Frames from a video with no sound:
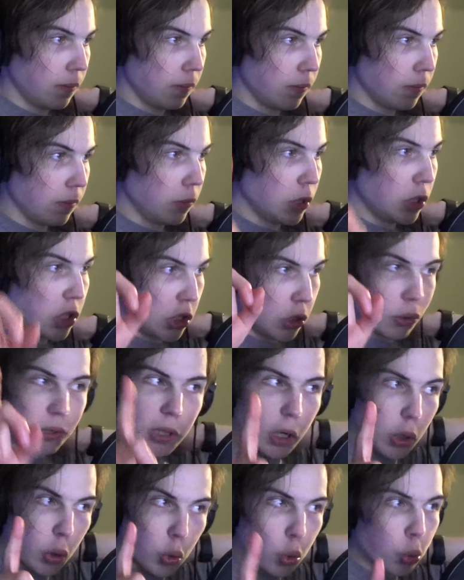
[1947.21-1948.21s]
We still
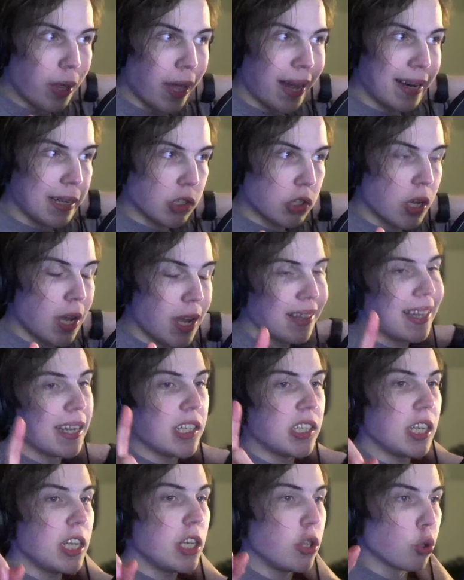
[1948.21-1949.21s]
don't know who that is. That
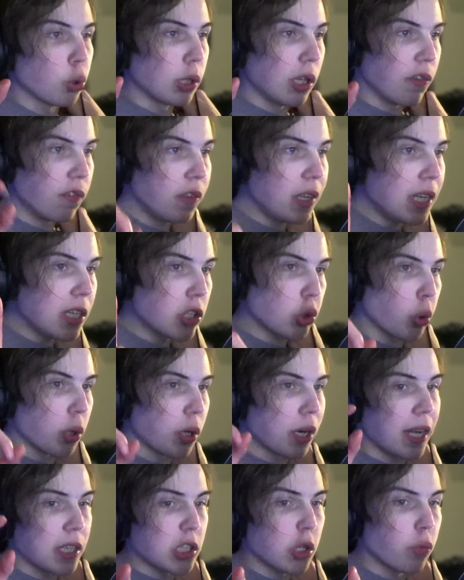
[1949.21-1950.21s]
is either Lafitte or
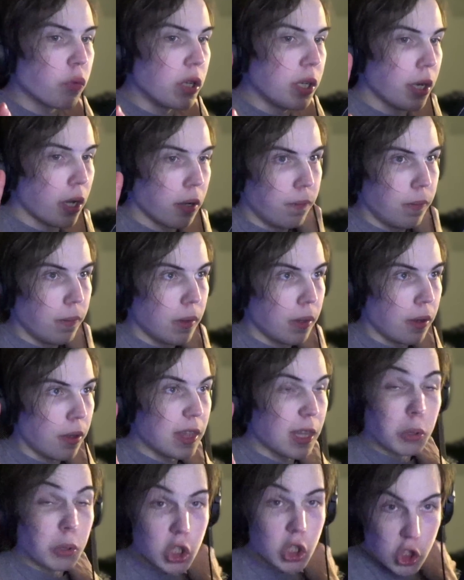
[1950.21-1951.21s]
Katarina.
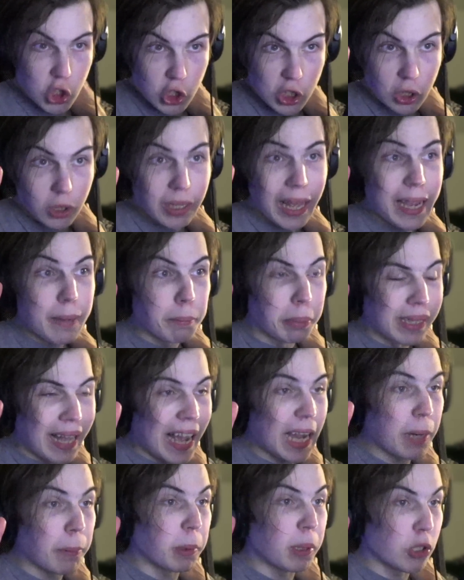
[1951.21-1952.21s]
There is still a
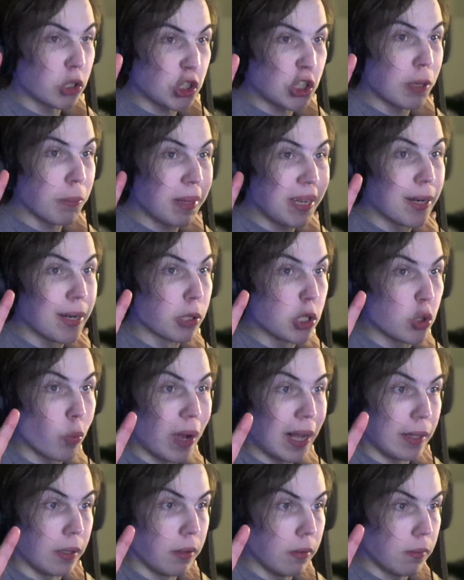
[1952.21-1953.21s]
Blackbeard ship here as
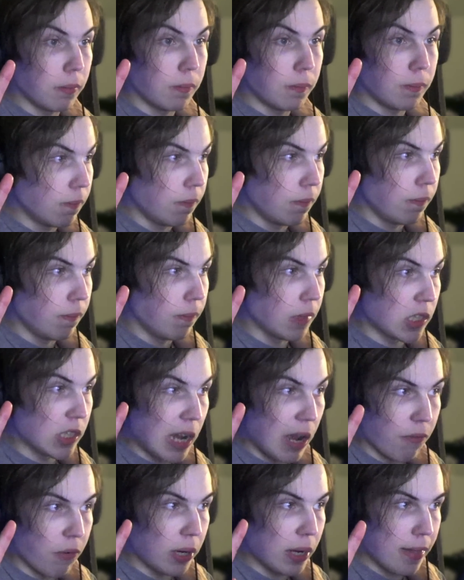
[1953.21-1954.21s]
well. Let's
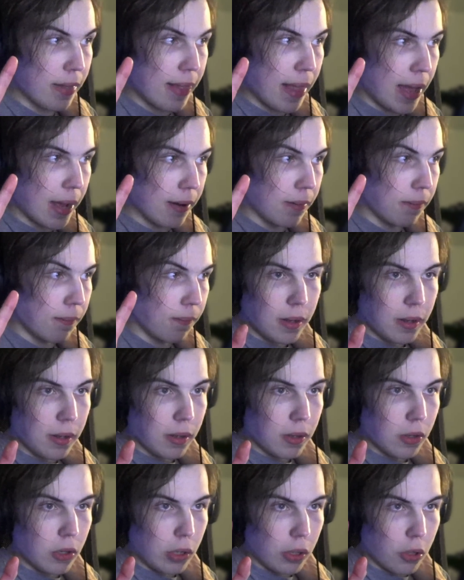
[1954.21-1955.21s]
not forget that.
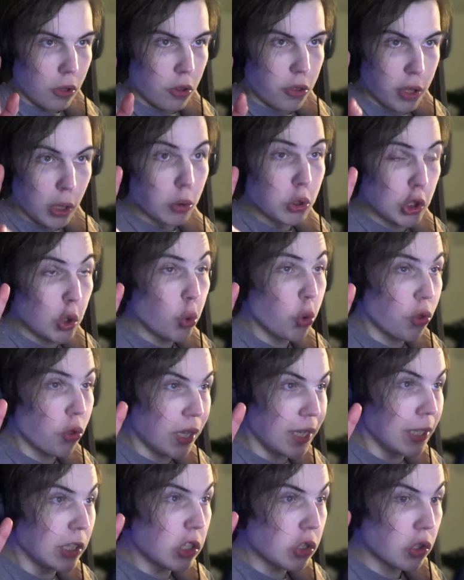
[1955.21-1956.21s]
Those two
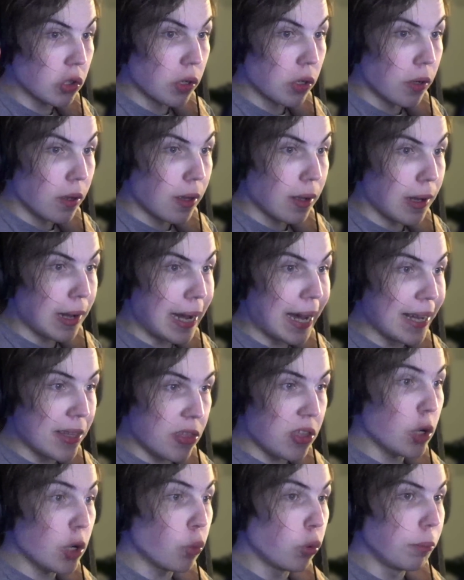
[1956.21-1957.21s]
things, I
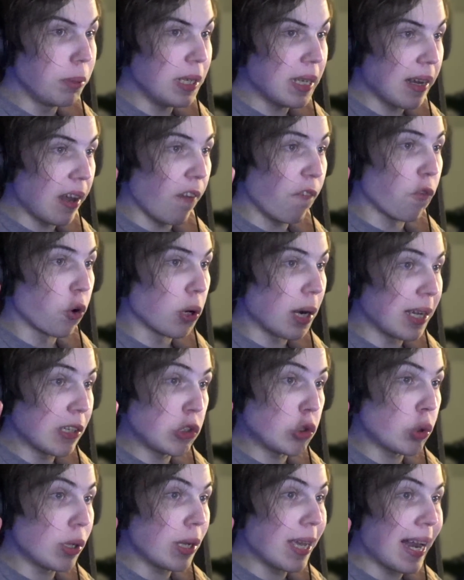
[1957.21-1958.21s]
think, will be enough for us
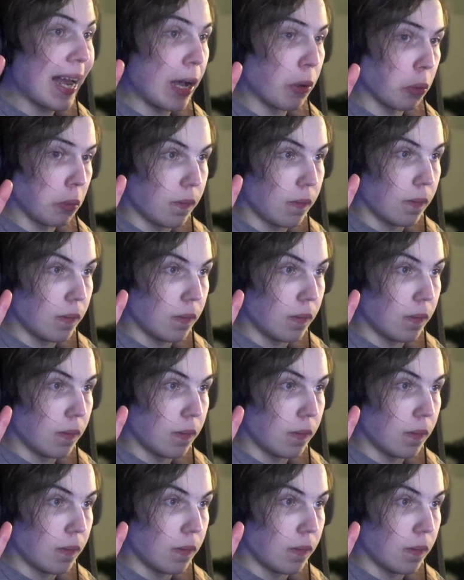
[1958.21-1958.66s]
to get out.